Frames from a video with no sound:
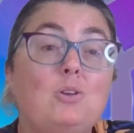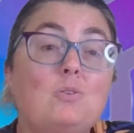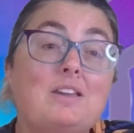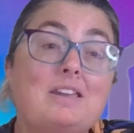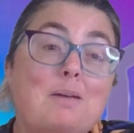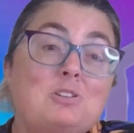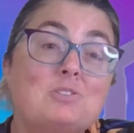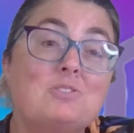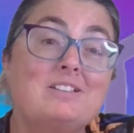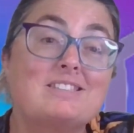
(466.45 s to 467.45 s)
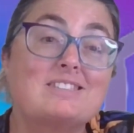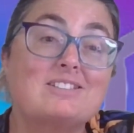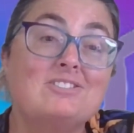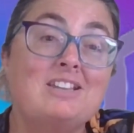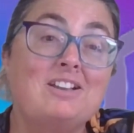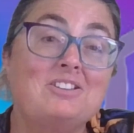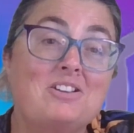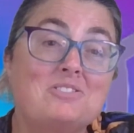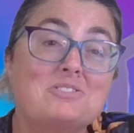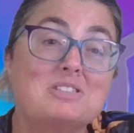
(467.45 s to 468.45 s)
You can come and join us on our
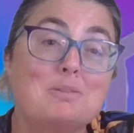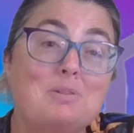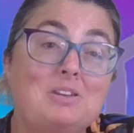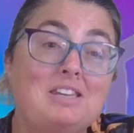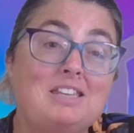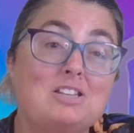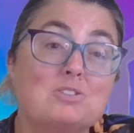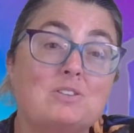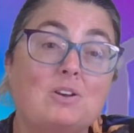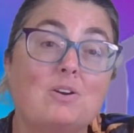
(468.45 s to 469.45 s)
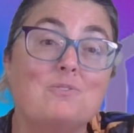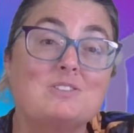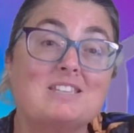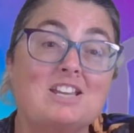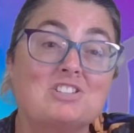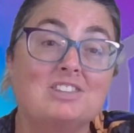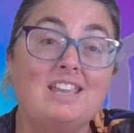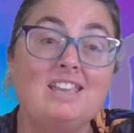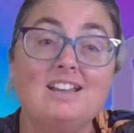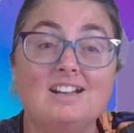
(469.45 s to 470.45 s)
locals community and join the conversation
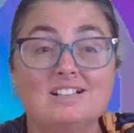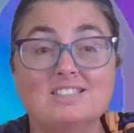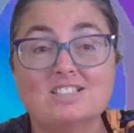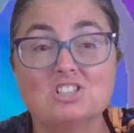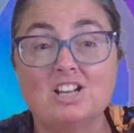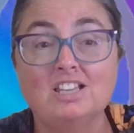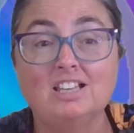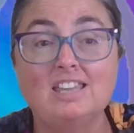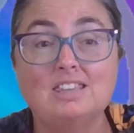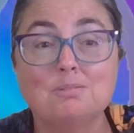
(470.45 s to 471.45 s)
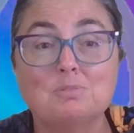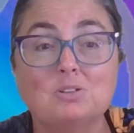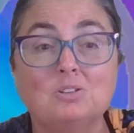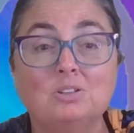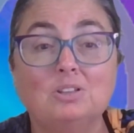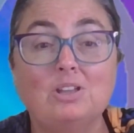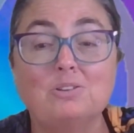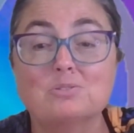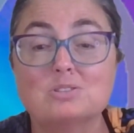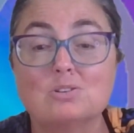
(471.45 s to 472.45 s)
there.
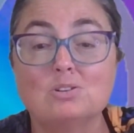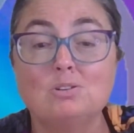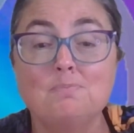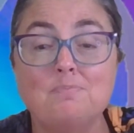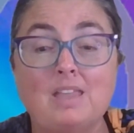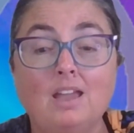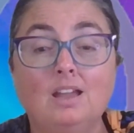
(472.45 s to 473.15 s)
AskCharlyLeetham.locals.com.